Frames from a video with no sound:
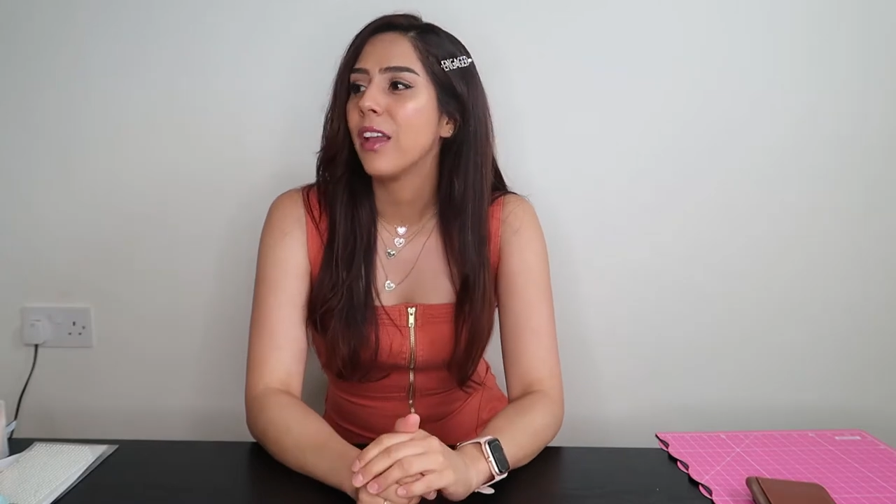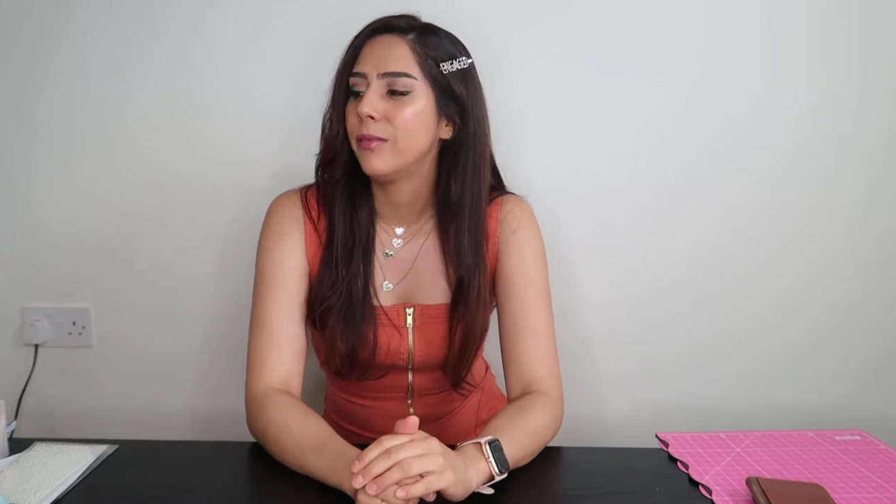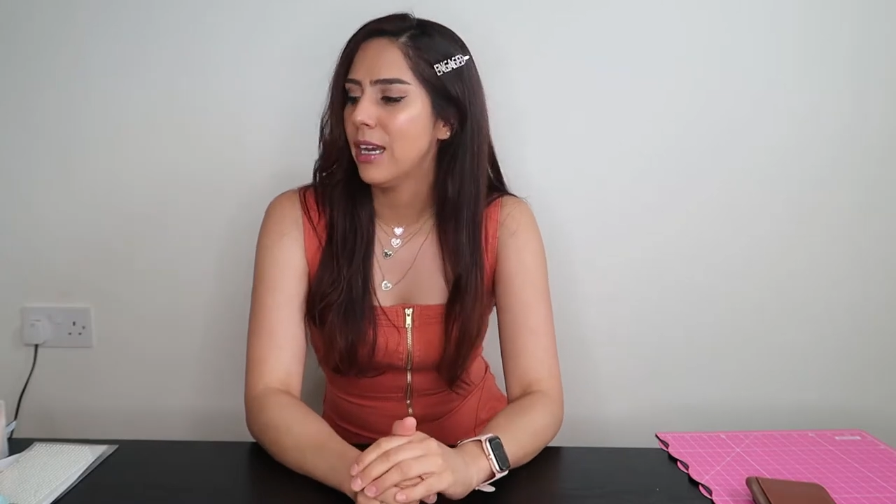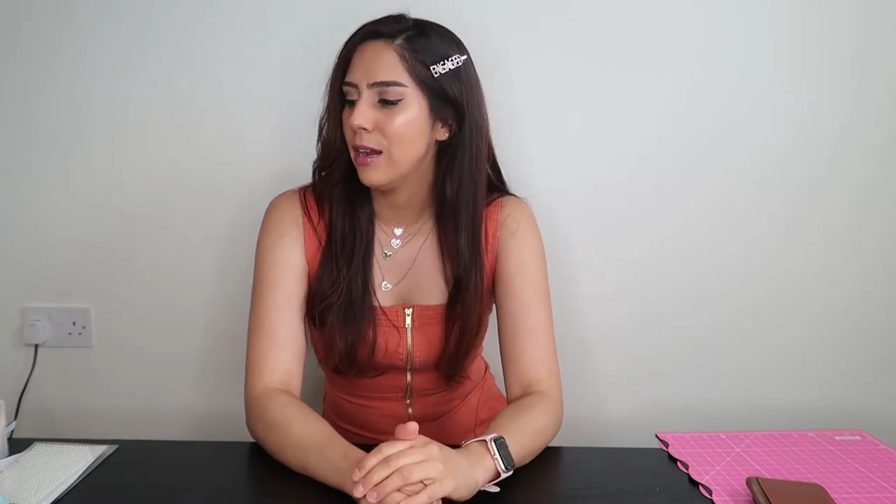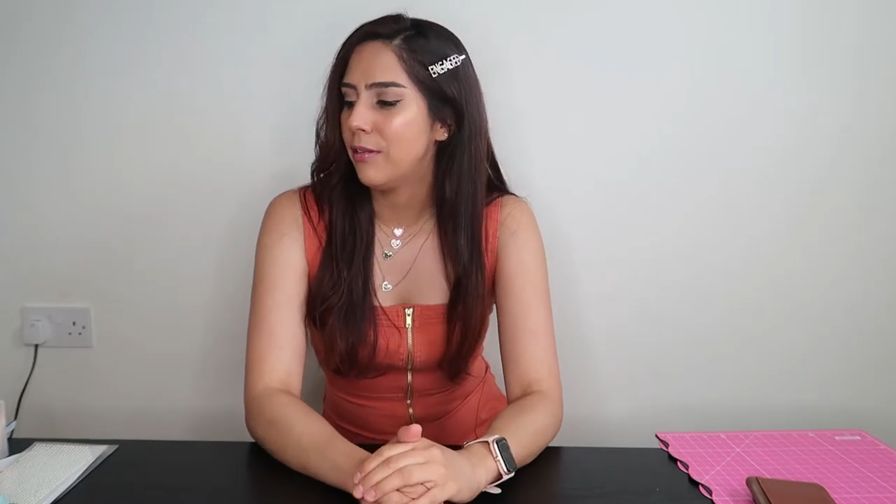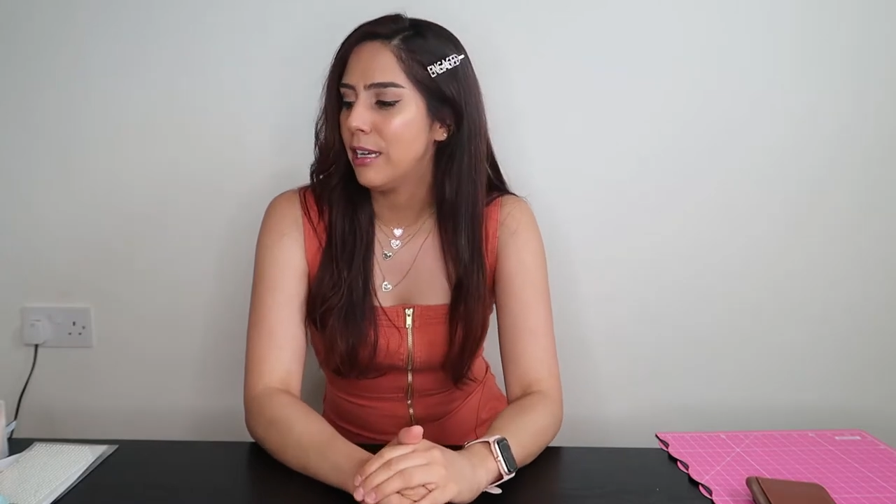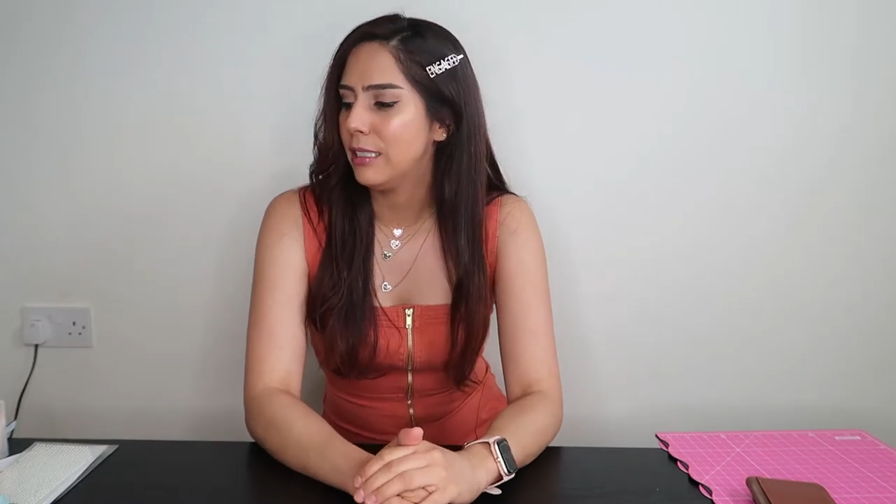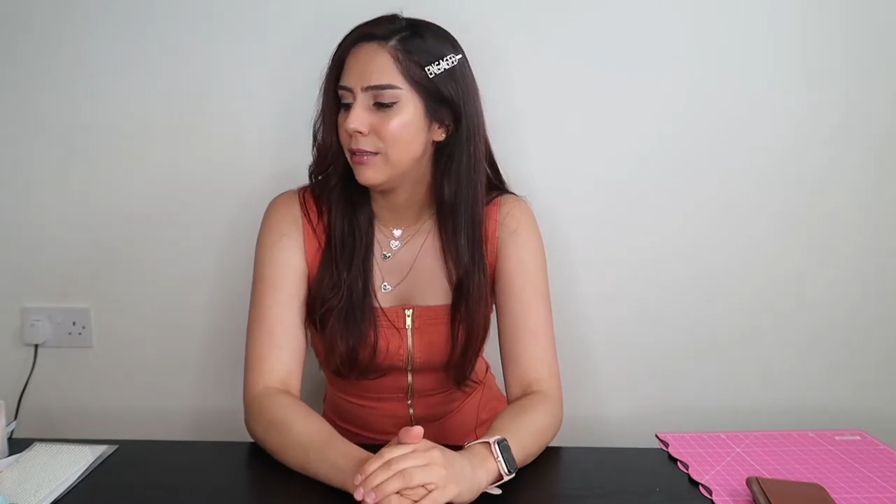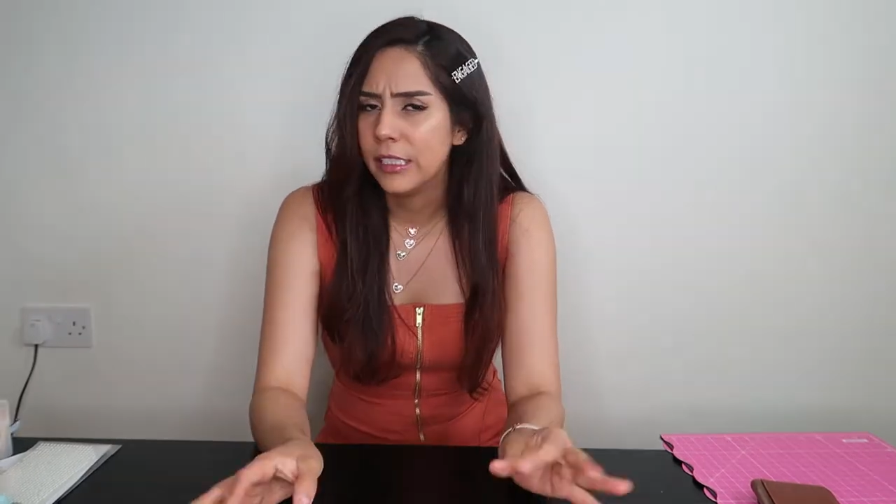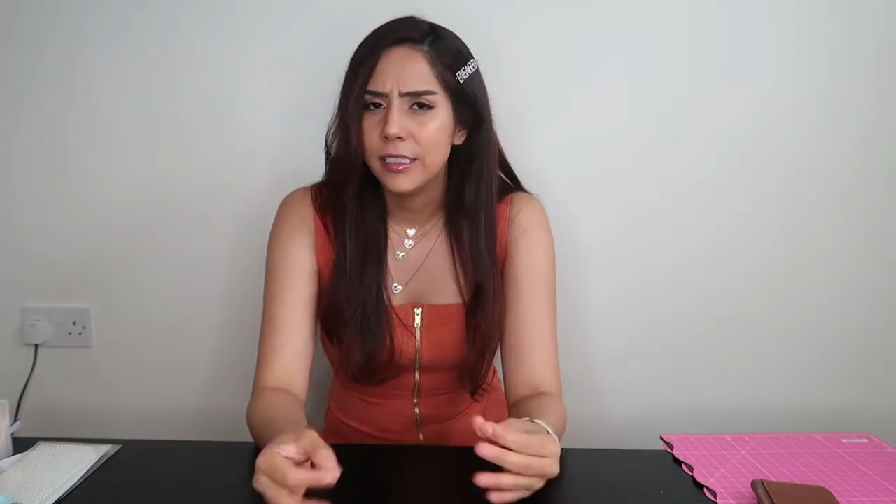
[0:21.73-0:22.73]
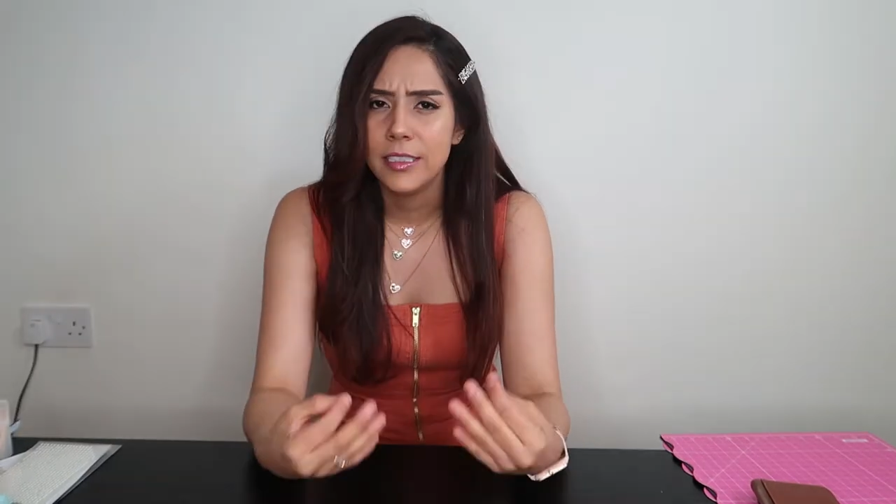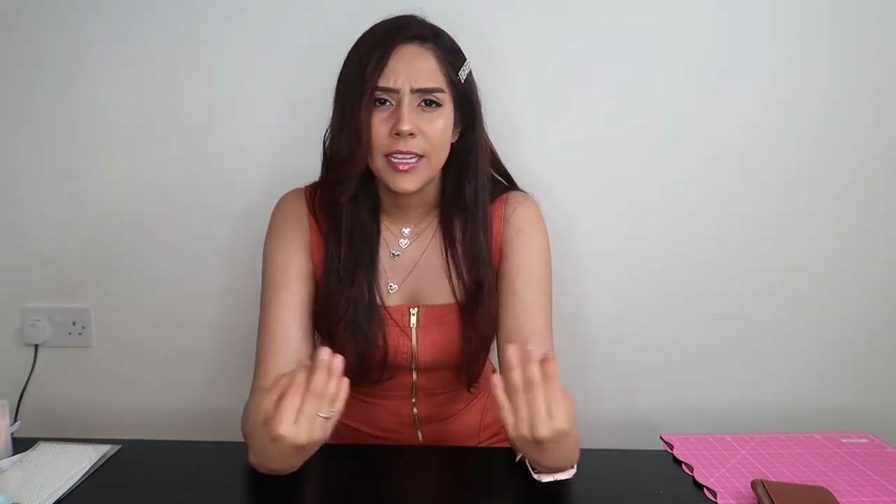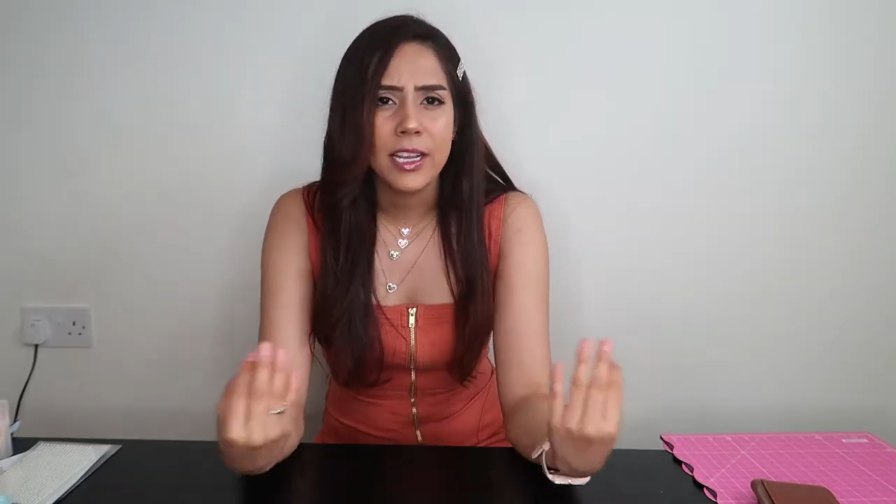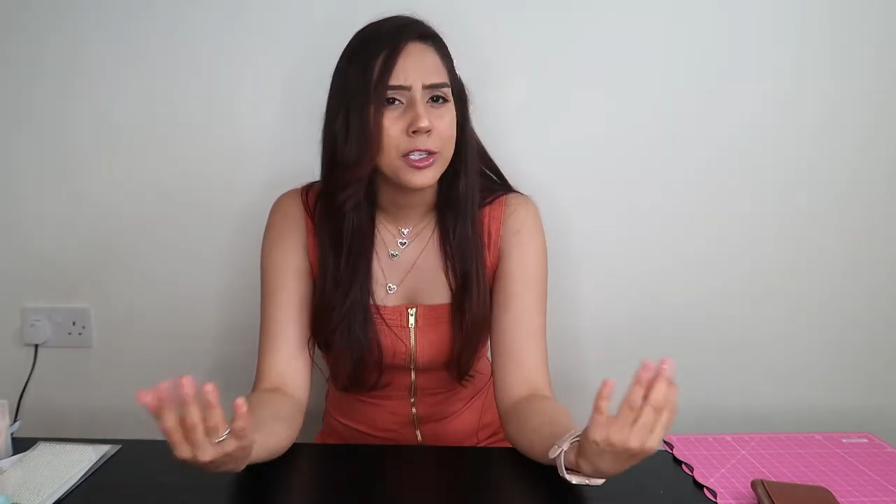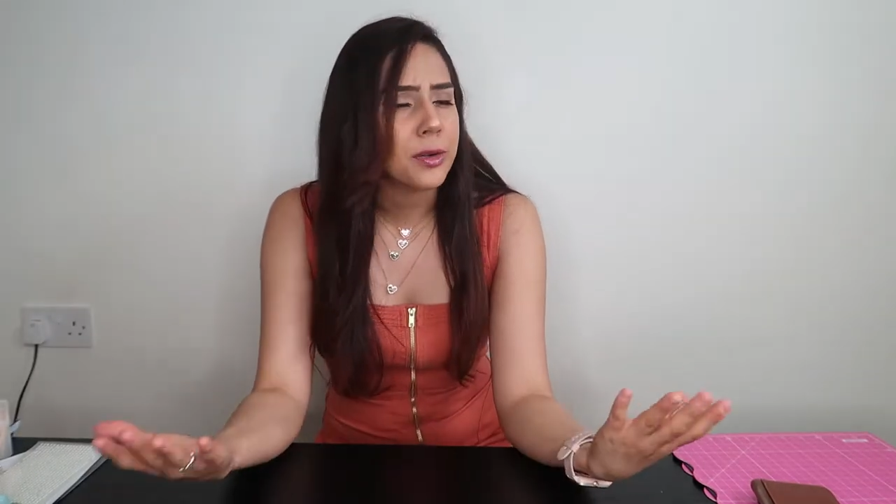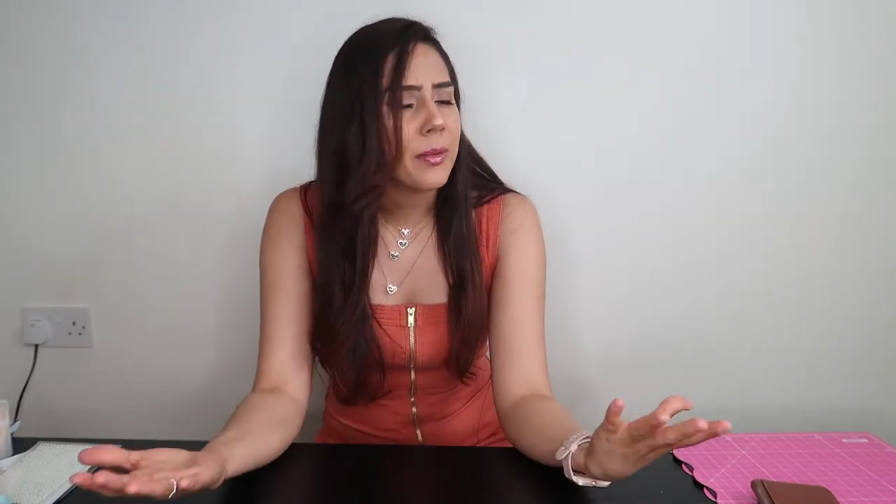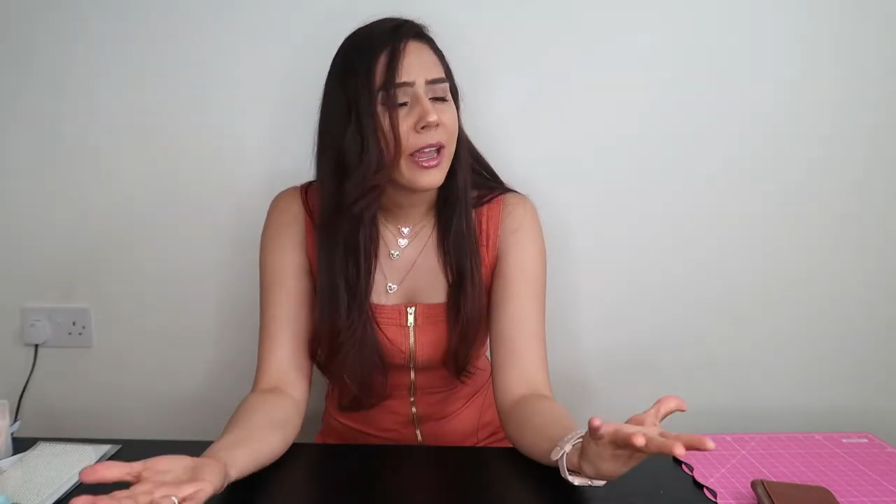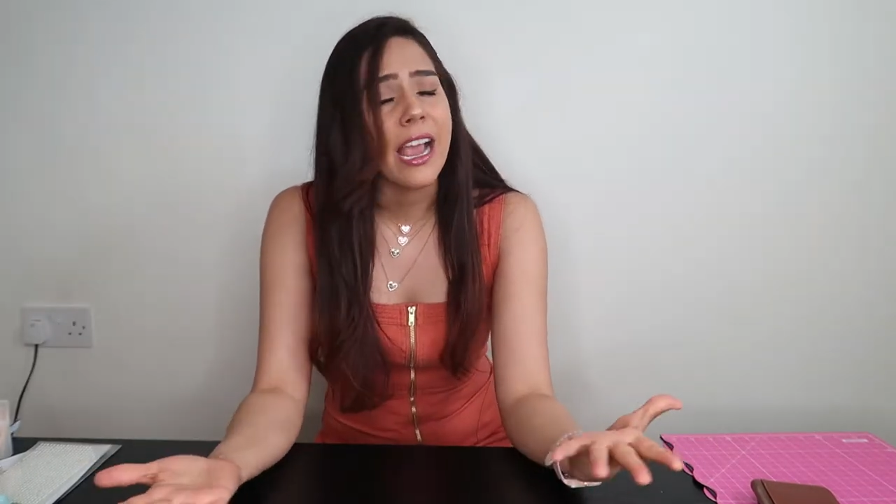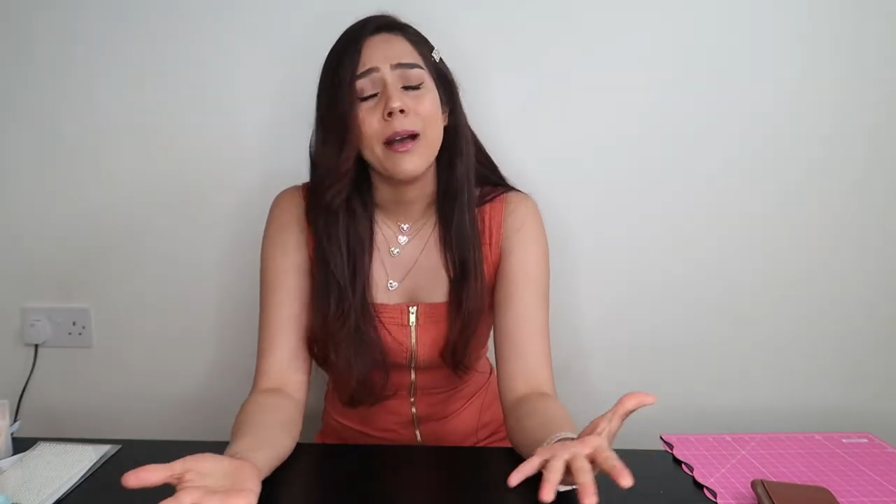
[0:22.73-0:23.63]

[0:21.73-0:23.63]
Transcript: when I was daydreaming